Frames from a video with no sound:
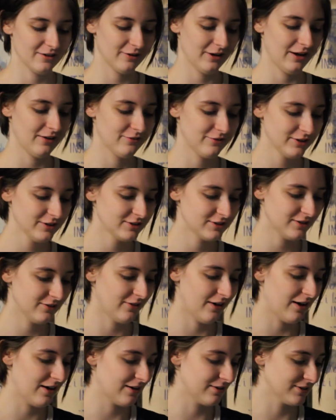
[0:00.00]
Okay, first of
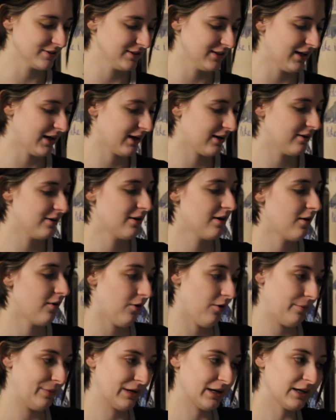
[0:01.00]
all, I was like,
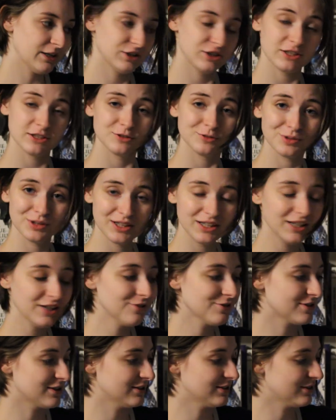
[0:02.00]
oh my gosh, that's really
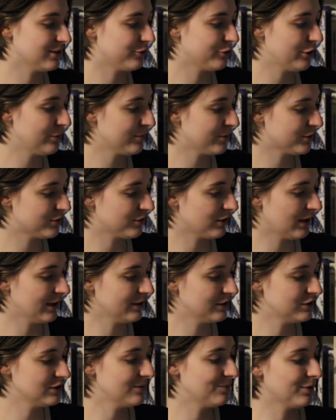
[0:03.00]
cute. It says the Dreamer
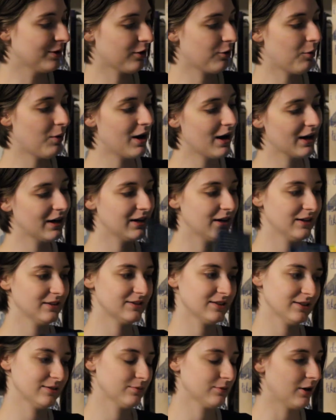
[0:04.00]
Trilogy, book one, and it
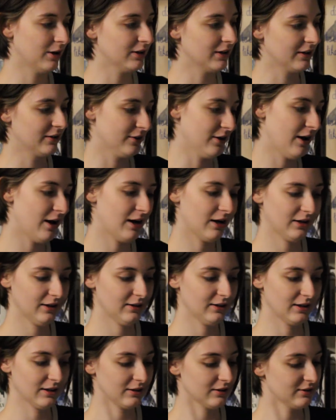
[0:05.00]
says Called Out in the Hawk,
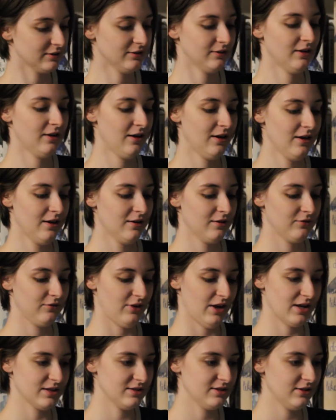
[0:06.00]
and like this
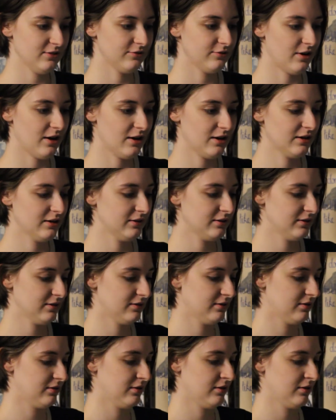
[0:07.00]
fancy font.